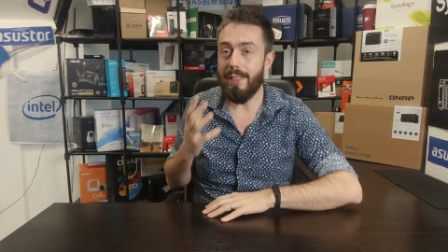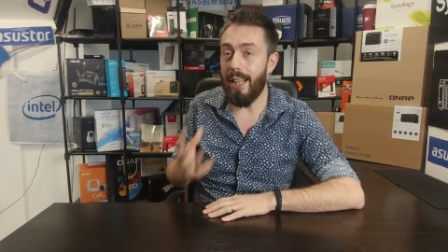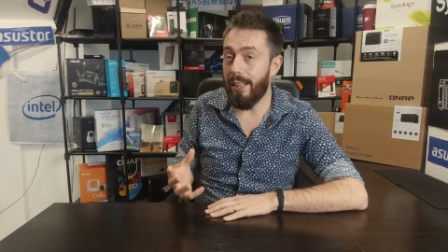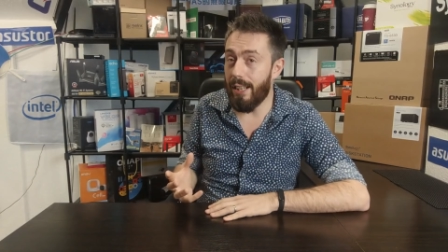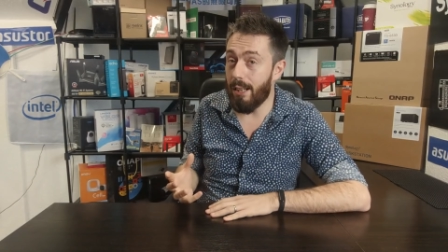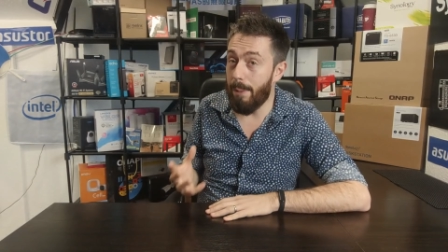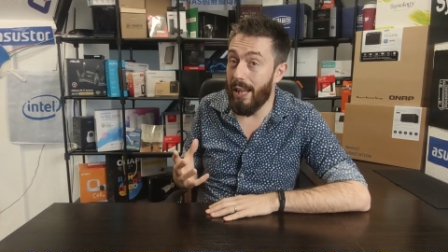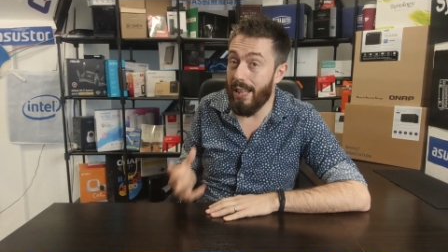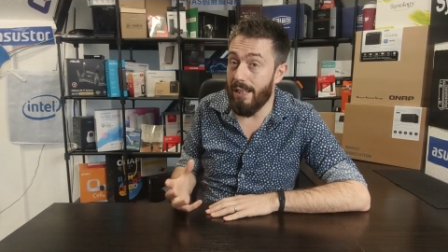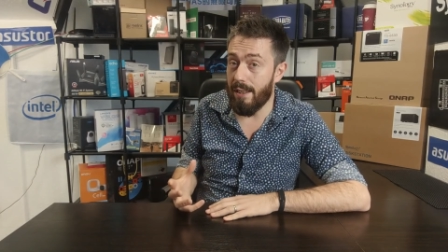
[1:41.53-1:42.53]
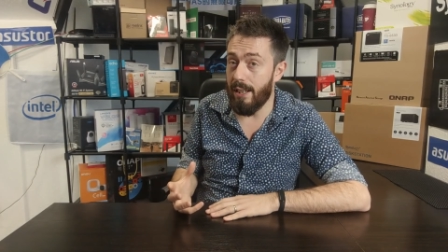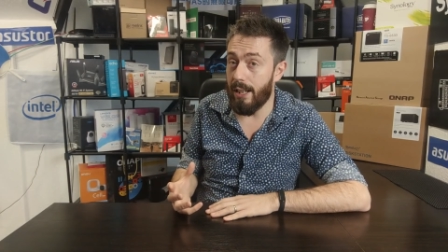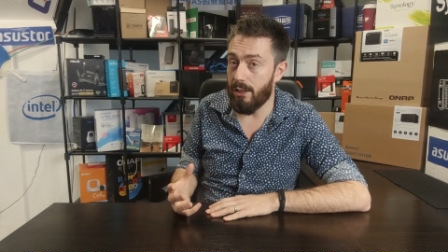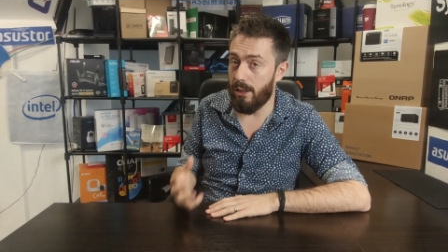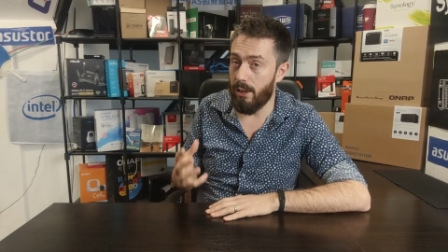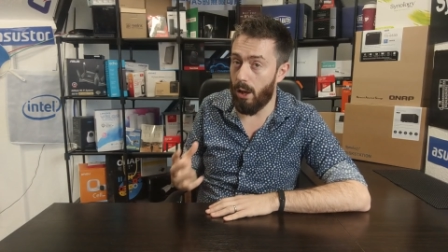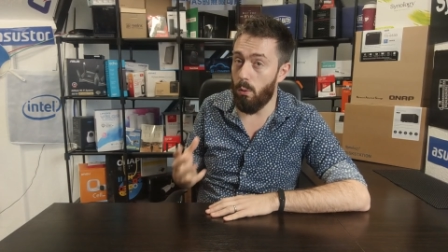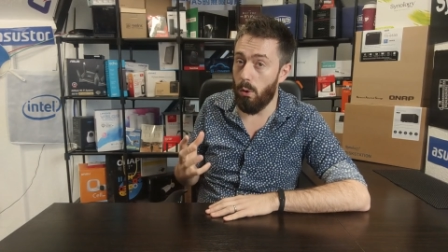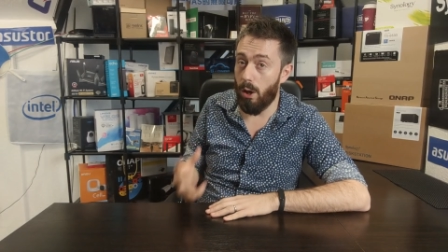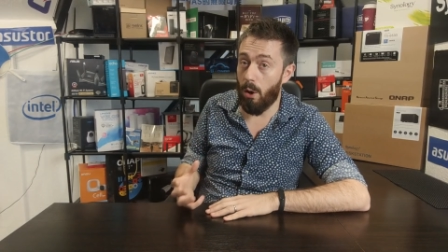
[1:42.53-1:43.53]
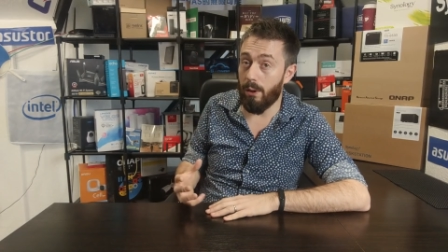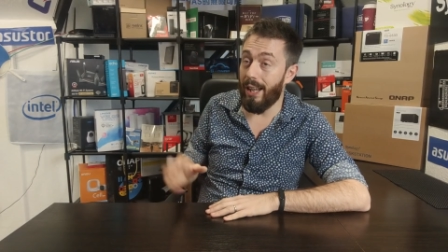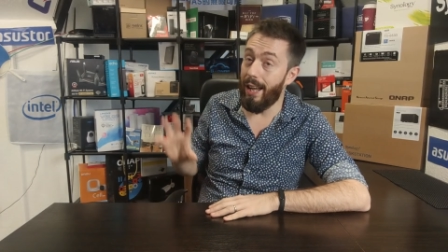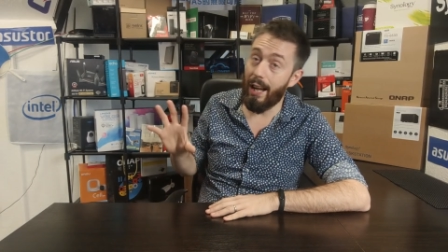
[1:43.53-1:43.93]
ten gigabit Ethernets are no longer